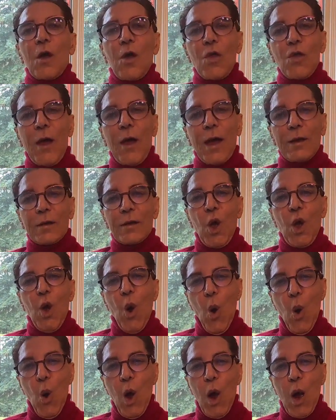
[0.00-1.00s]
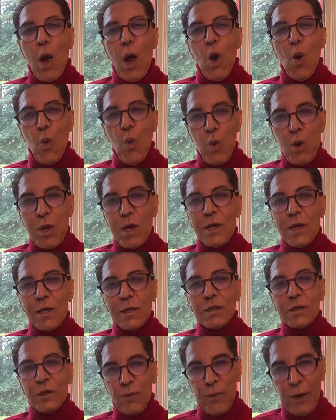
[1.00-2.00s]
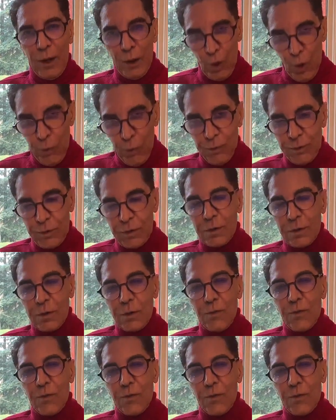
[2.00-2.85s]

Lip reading: that we developed,